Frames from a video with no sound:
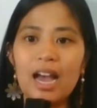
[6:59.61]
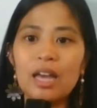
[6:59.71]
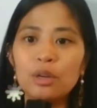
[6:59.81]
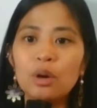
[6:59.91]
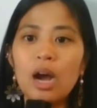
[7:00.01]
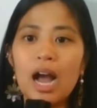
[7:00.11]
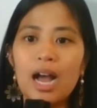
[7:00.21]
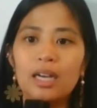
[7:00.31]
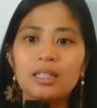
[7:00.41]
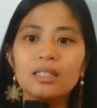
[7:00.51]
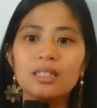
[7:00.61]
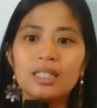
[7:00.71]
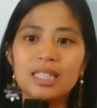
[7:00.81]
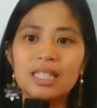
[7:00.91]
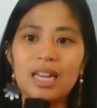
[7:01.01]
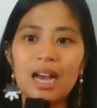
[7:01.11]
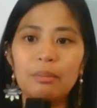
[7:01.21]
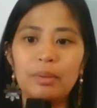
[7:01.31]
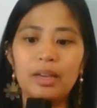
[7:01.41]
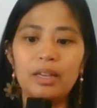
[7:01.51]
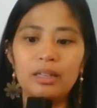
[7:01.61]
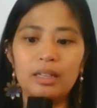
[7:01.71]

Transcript: Ano ang sinabi